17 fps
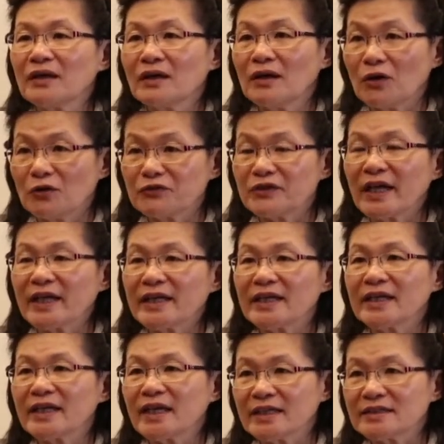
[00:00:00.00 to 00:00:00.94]
of
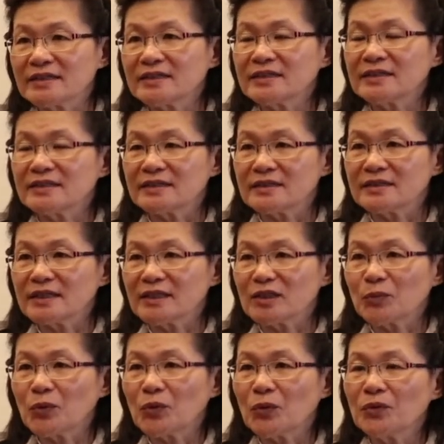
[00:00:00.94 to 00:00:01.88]
dengue cases in
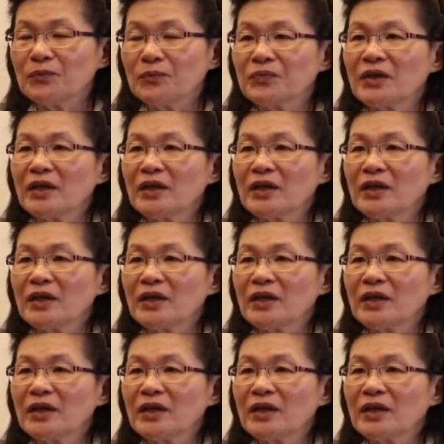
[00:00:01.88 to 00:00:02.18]
Singapore,